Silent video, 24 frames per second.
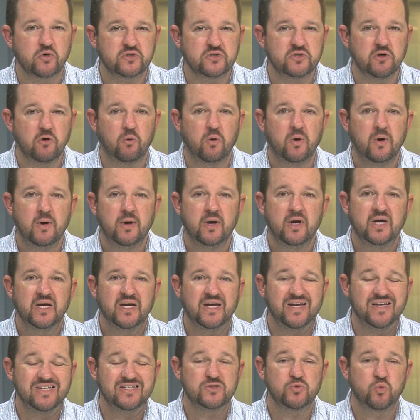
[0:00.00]
So
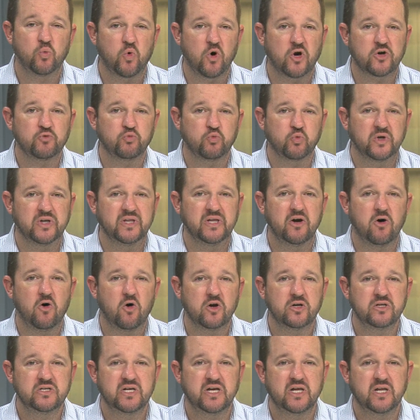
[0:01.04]
he's worked really
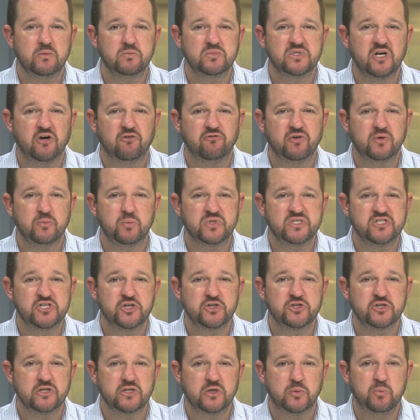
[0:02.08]
hard to get himself in
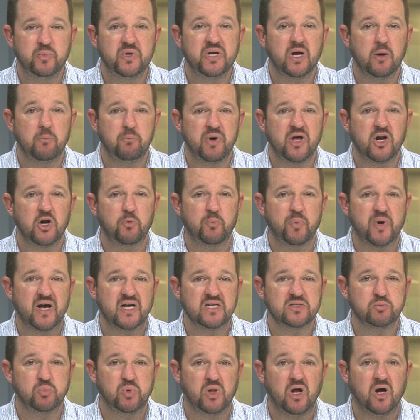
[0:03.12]
position to be a better
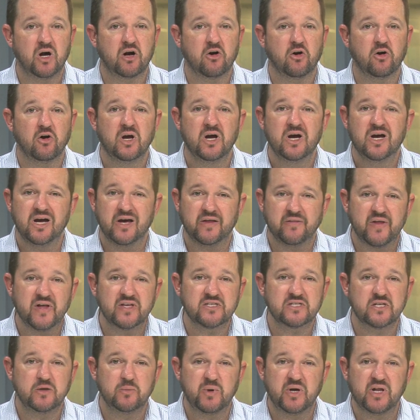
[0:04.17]
pass blocker, and that's
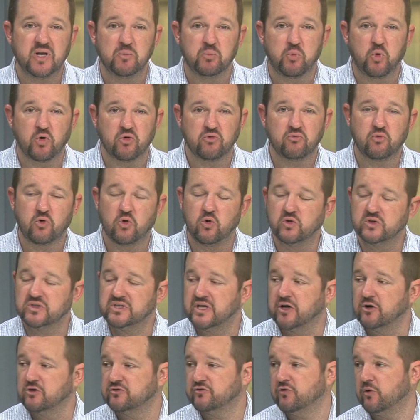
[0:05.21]
going to be an important role as he
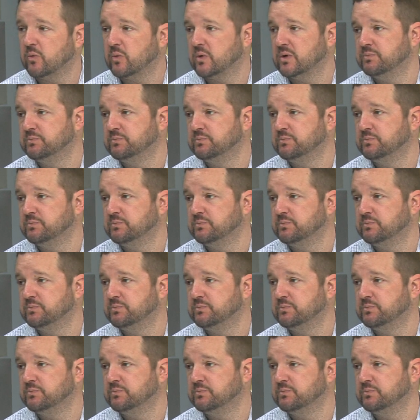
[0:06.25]
goes forward.